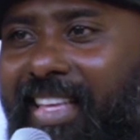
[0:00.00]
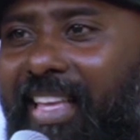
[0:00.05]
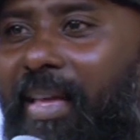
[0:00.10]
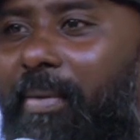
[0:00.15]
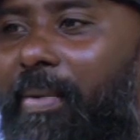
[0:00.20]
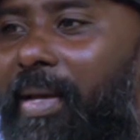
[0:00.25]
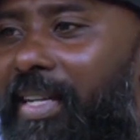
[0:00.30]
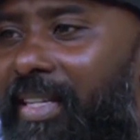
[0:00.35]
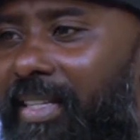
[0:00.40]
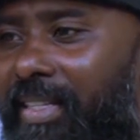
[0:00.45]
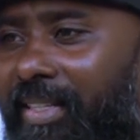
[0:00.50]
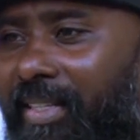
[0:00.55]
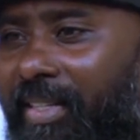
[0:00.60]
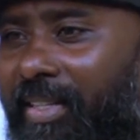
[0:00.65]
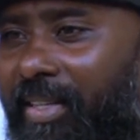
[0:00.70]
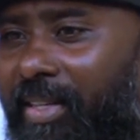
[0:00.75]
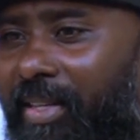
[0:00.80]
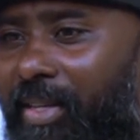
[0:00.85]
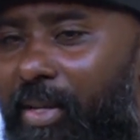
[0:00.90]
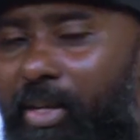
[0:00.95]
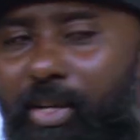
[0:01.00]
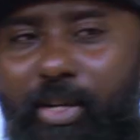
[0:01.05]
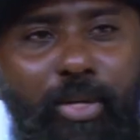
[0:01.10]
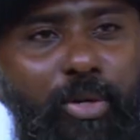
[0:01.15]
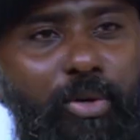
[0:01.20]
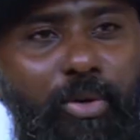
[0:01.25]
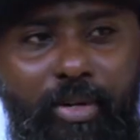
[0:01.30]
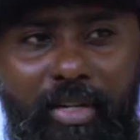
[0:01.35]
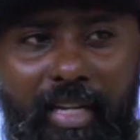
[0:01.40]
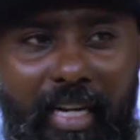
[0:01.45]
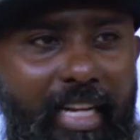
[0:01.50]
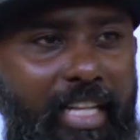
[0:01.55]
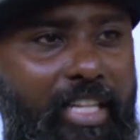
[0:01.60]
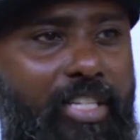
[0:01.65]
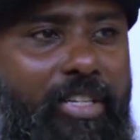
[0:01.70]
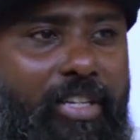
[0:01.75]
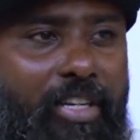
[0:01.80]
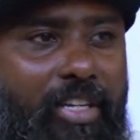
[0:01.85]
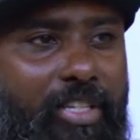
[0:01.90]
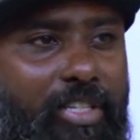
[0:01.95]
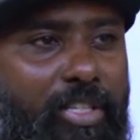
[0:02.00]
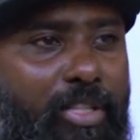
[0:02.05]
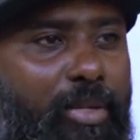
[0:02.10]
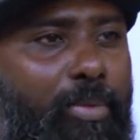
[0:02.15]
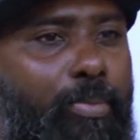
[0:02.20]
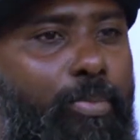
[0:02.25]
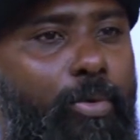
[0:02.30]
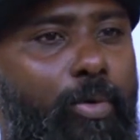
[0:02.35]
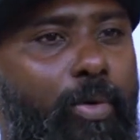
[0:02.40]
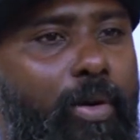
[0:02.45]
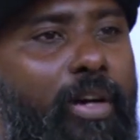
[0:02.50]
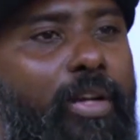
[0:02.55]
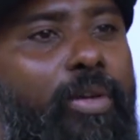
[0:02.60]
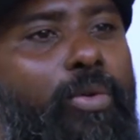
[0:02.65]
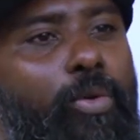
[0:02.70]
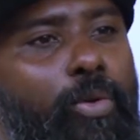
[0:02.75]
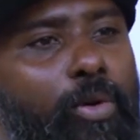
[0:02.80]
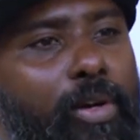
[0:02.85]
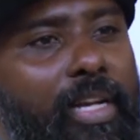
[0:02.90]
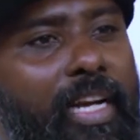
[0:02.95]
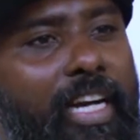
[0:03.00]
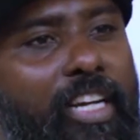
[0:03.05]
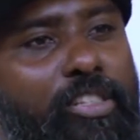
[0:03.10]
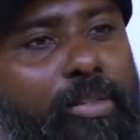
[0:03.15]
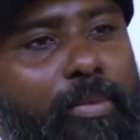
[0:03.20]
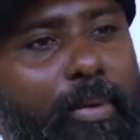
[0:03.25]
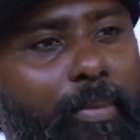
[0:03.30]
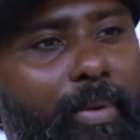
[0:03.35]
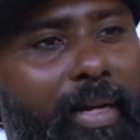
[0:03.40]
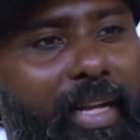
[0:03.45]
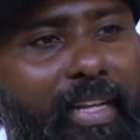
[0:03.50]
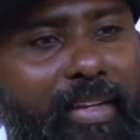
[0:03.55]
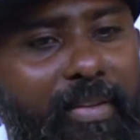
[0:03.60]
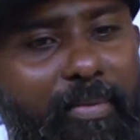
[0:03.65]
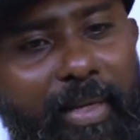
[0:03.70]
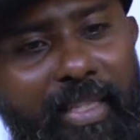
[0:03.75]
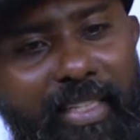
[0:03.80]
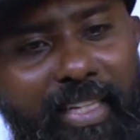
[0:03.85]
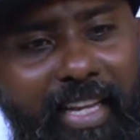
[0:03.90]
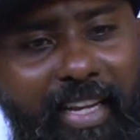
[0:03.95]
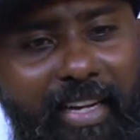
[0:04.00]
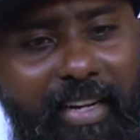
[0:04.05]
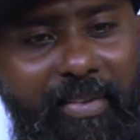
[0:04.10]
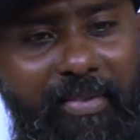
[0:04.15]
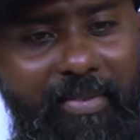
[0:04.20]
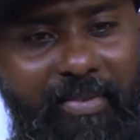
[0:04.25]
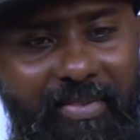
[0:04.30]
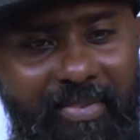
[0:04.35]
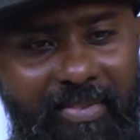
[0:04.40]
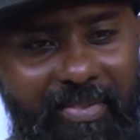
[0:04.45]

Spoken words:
Amen. When you go to any church, the poor old ladies will be praying. Paathirukkeengala?